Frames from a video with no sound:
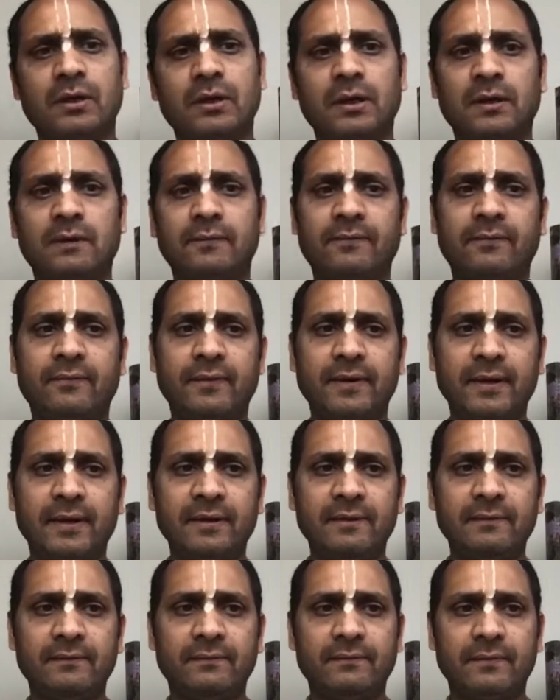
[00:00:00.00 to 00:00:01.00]

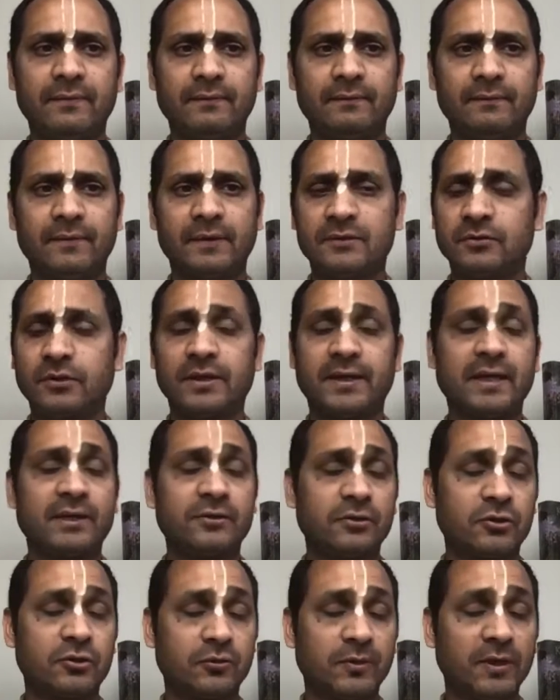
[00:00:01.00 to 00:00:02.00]

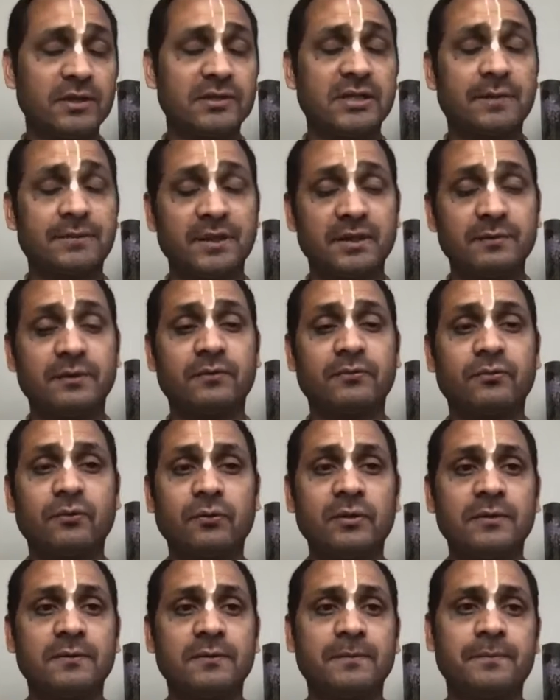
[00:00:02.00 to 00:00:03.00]
12, chapter number
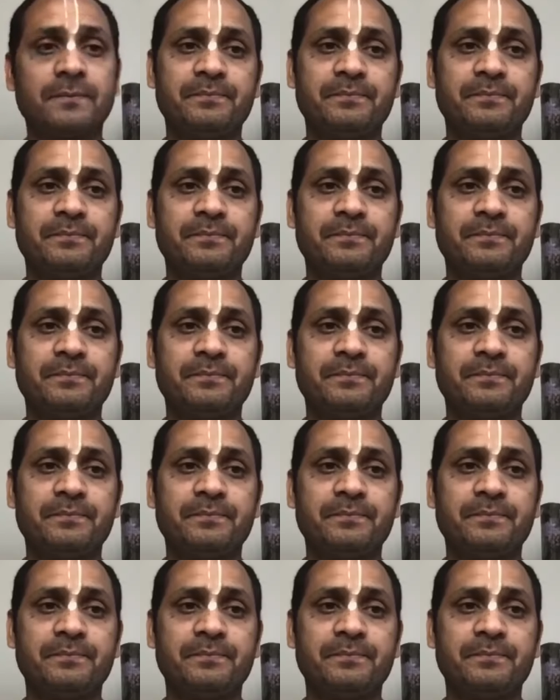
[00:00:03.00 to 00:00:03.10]
4,